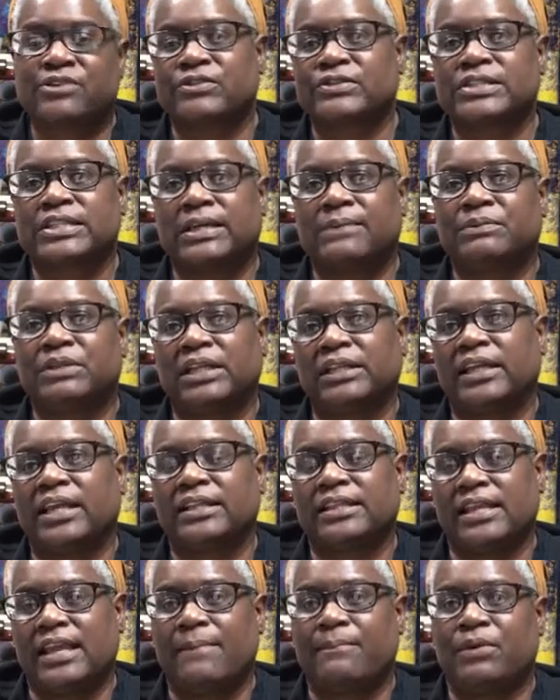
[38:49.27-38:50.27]
or something
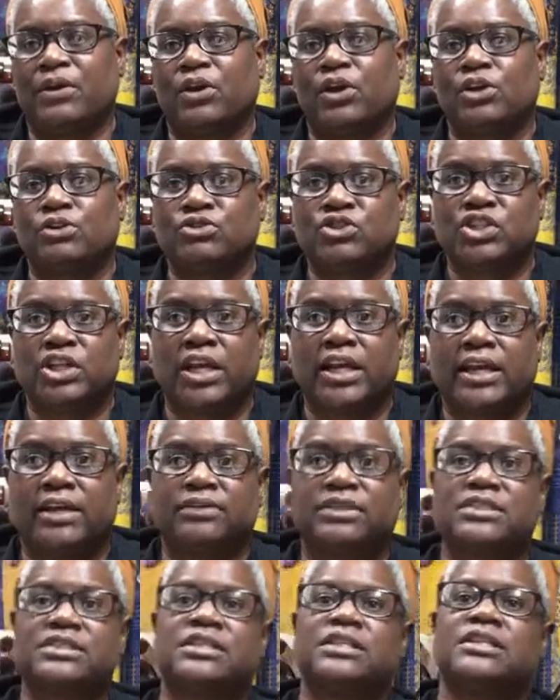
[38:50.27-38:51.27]
like that. But go check out
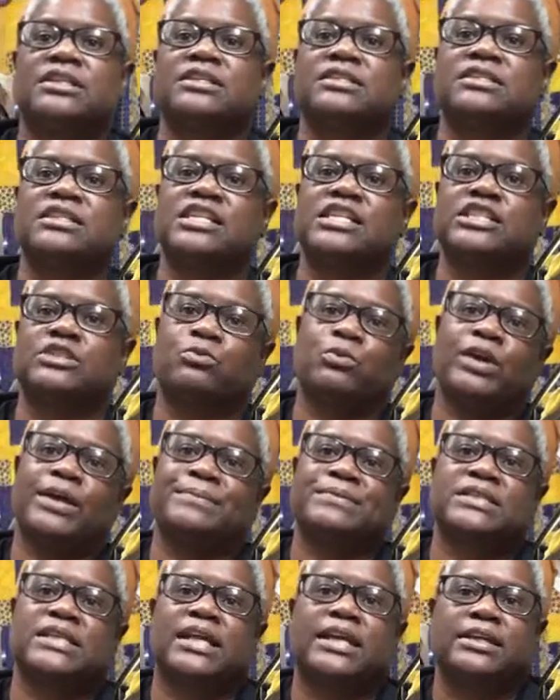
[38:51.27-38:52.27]
the CDC's
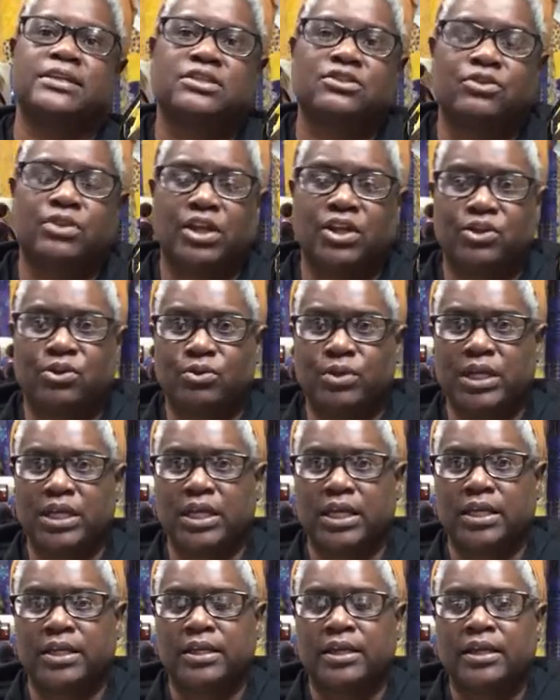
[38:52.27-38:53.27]
website so that you
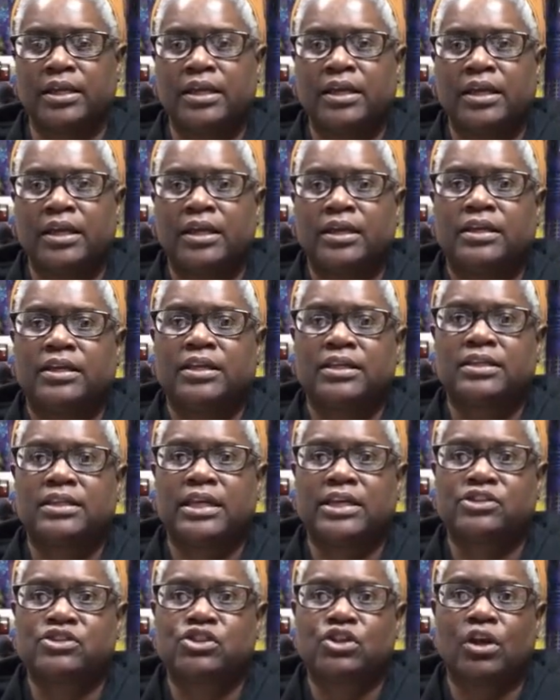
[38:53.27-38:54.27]
can get
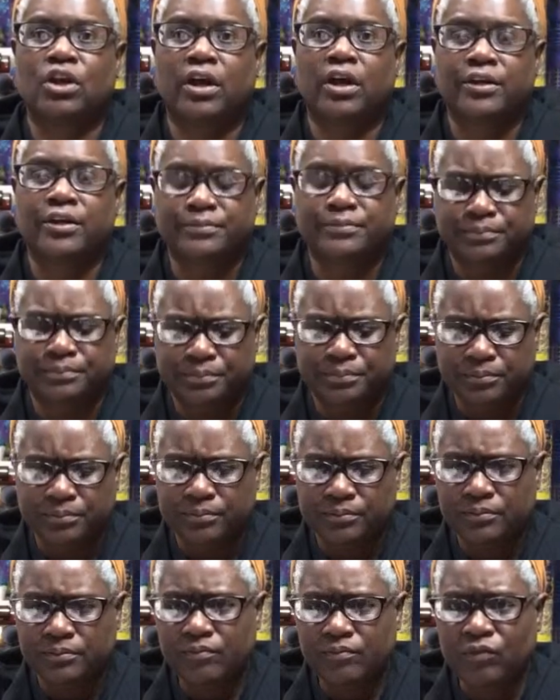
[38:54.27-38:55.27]
that chart
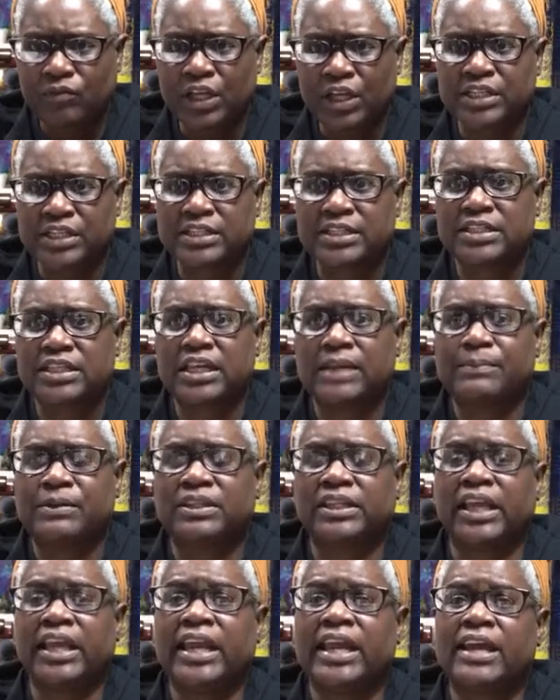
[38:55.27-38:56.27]
and see. But
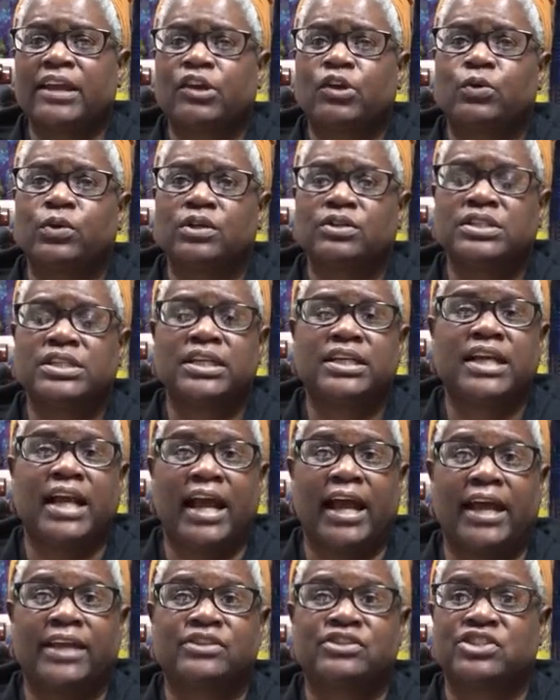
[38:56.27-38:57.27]
they had quilting
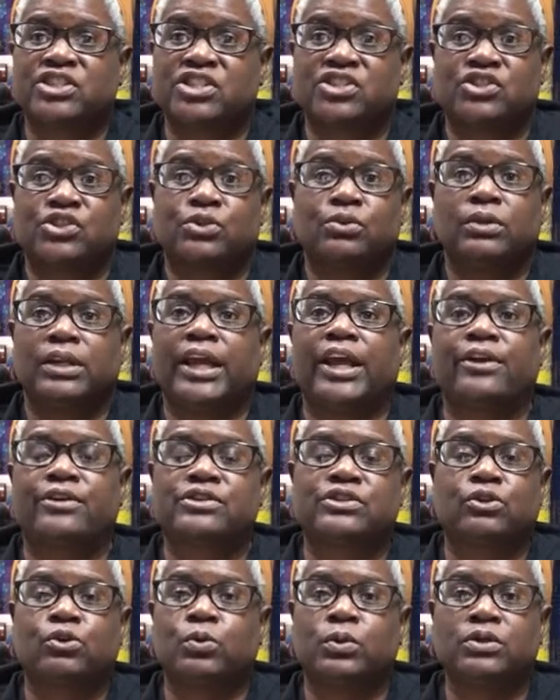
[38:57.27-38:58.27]
cotton, just two layers
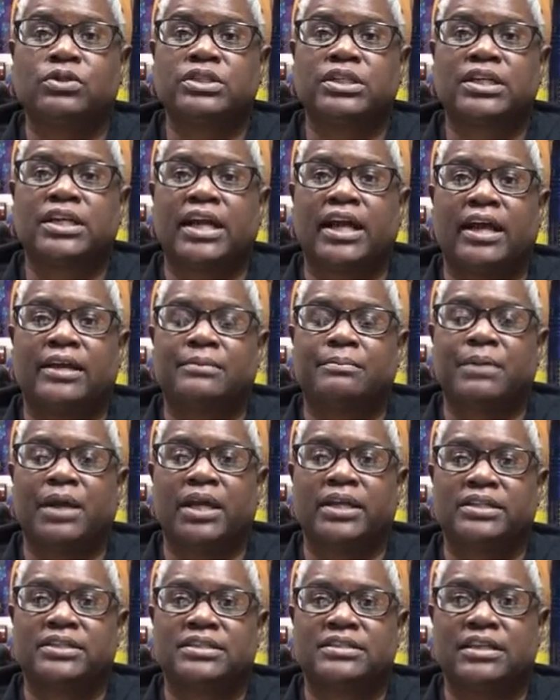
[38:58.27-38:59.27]
of quilting cotton by
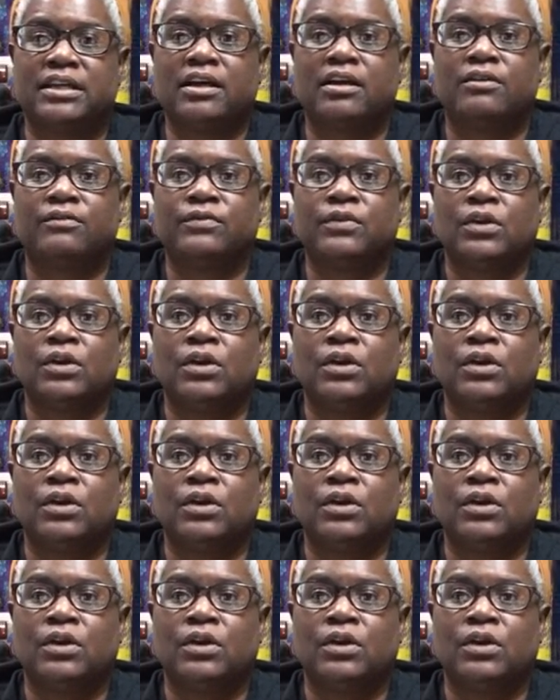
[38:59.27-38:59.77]
itself